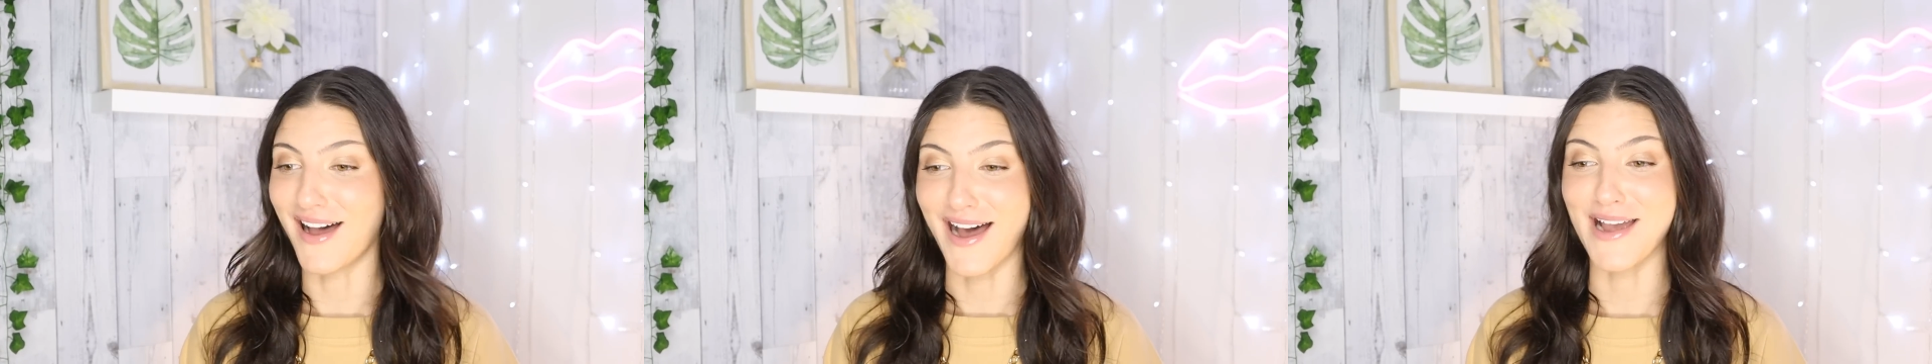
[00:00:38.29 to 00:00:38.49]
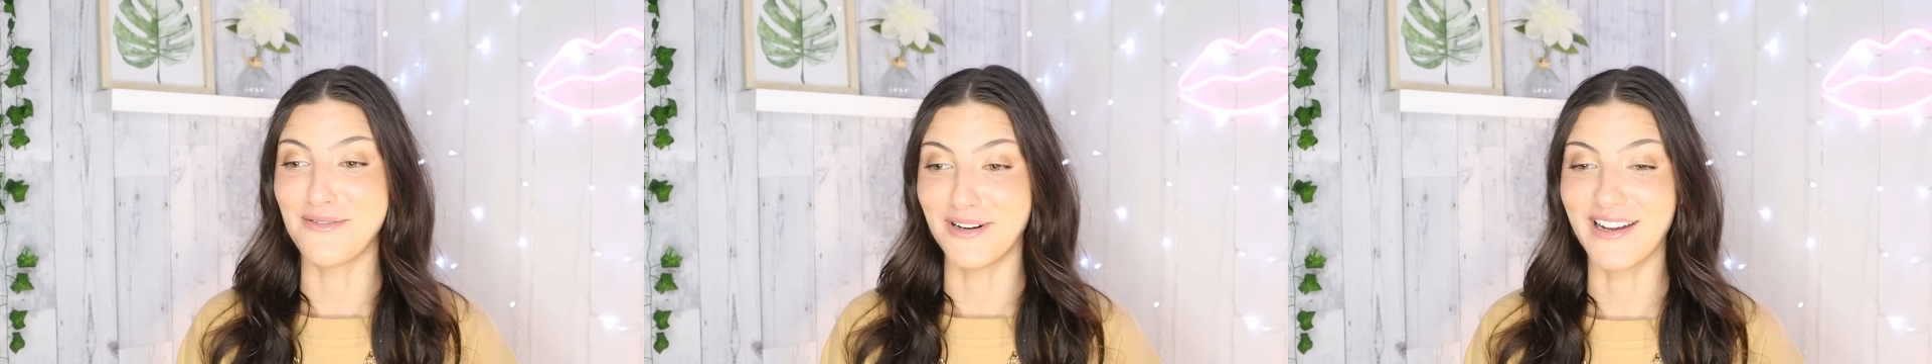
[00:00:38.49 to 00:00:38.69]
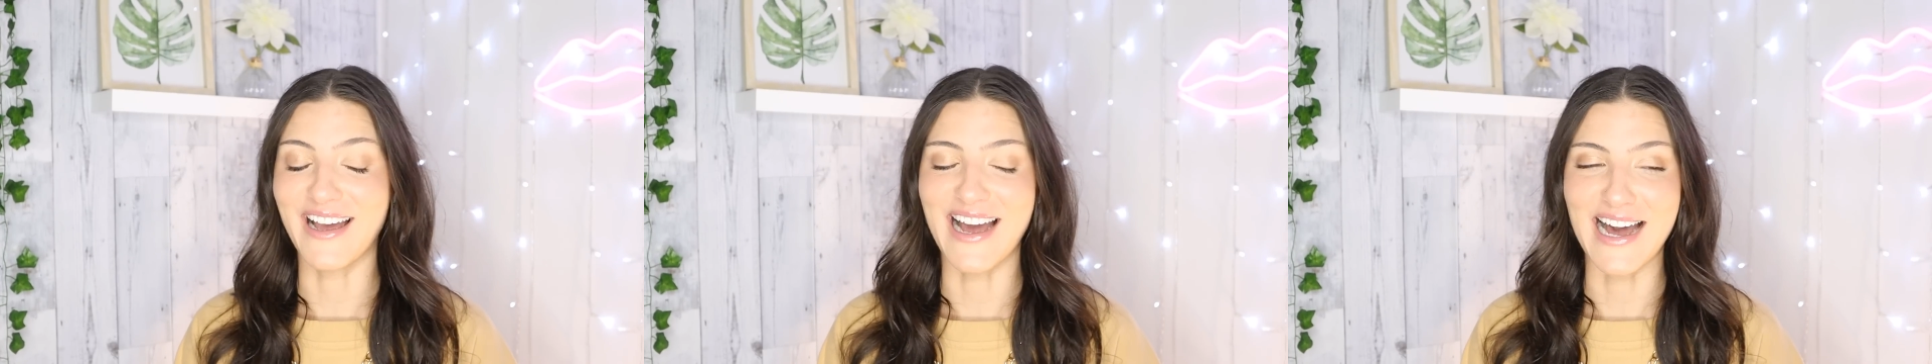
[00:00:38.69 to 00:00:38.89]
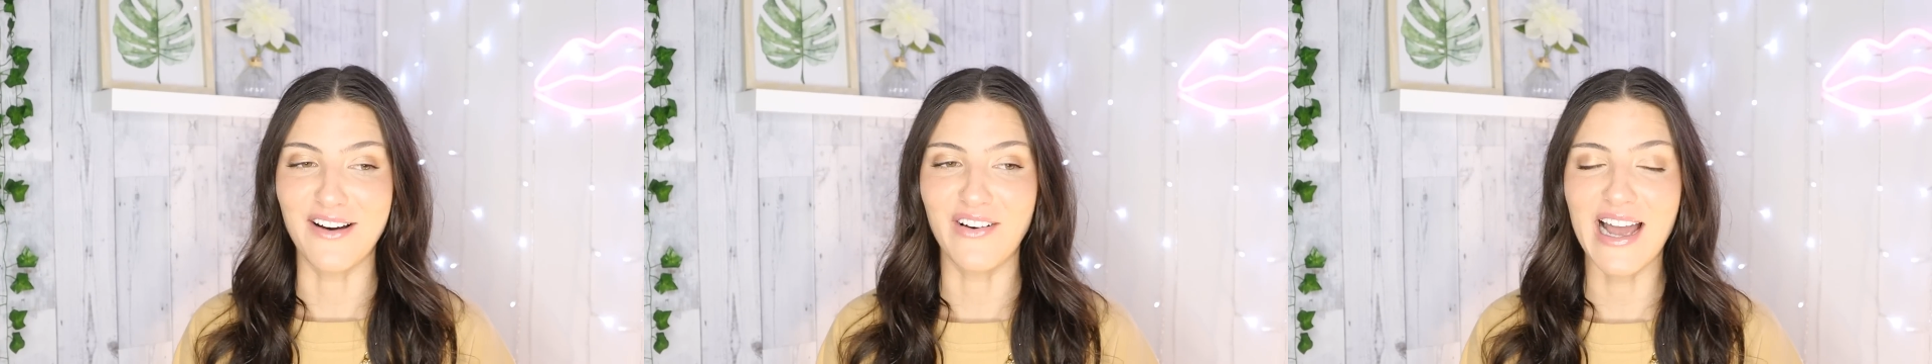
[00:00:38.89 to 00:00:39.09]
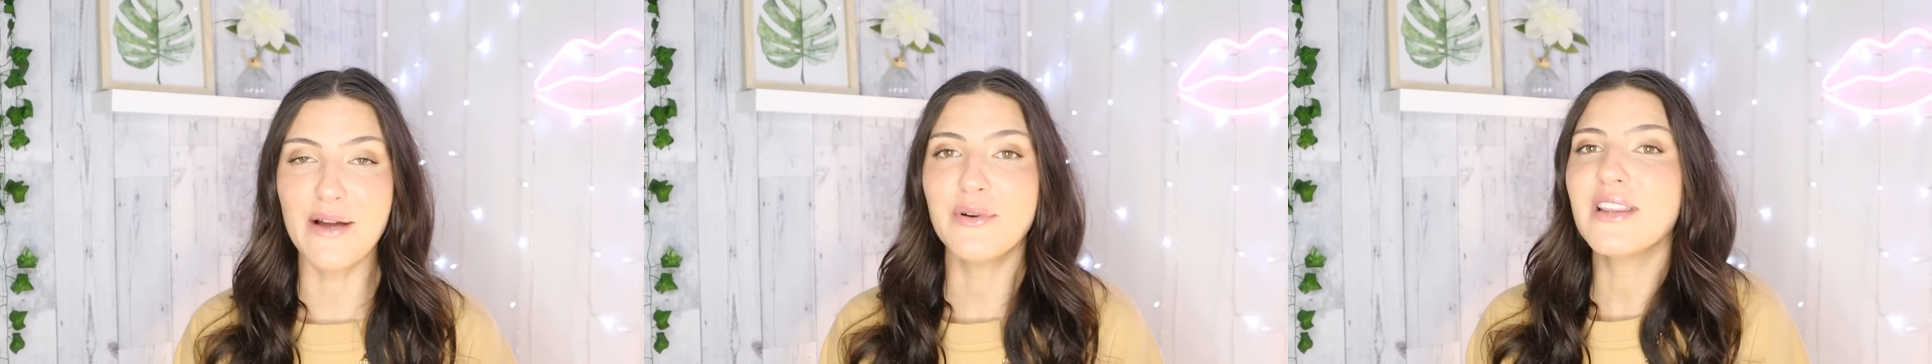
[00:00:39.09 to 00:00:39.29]
I would
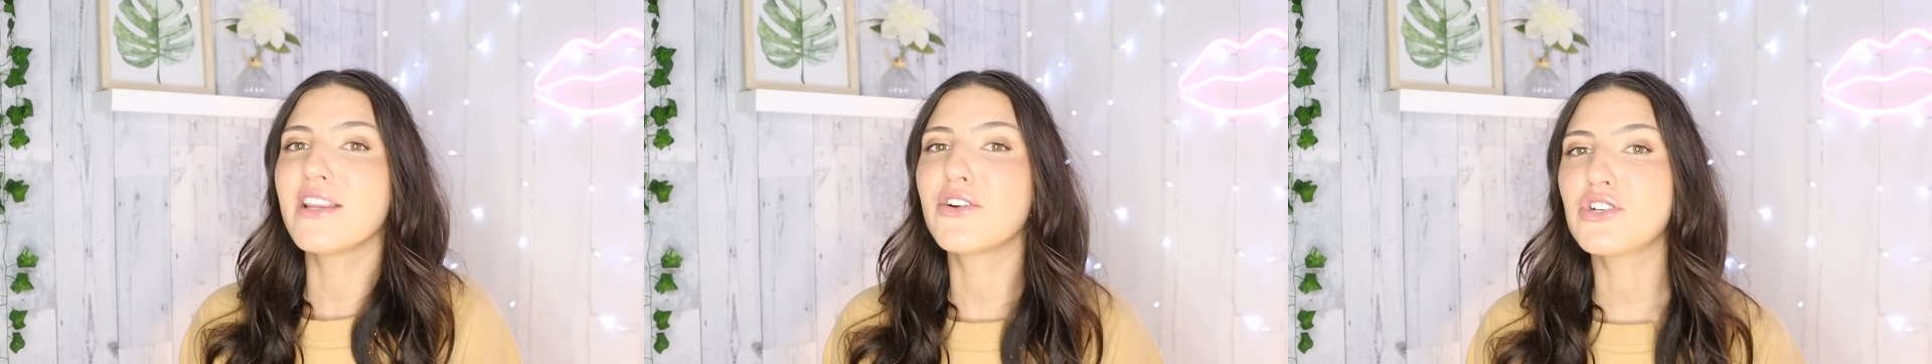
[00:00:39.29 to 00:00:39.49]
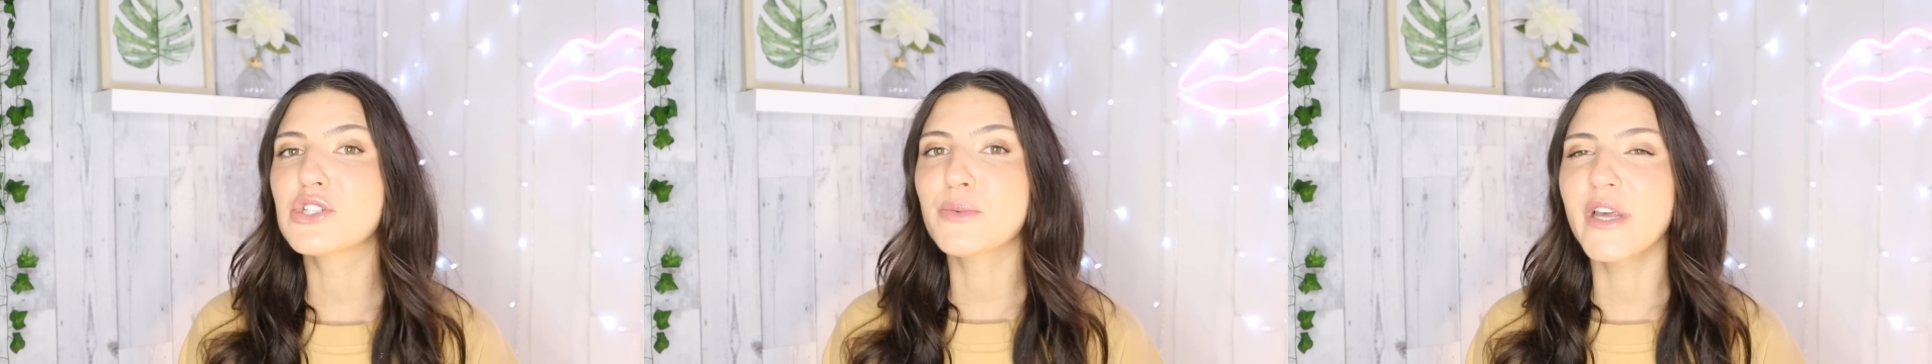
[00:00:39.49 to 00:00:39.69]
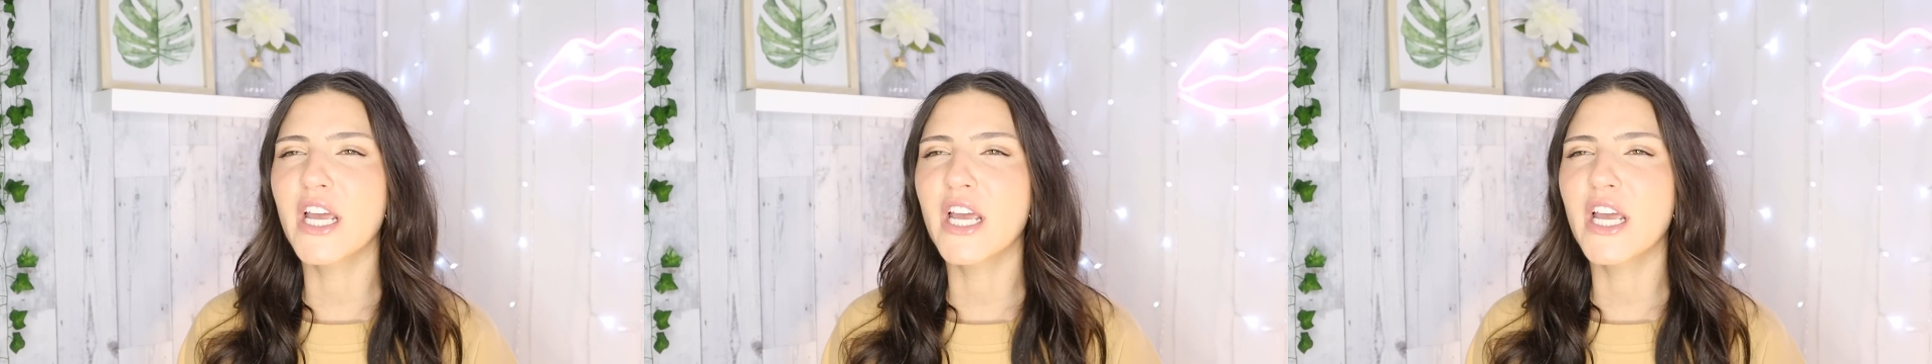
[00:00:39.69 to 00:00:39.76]
have. I would literally be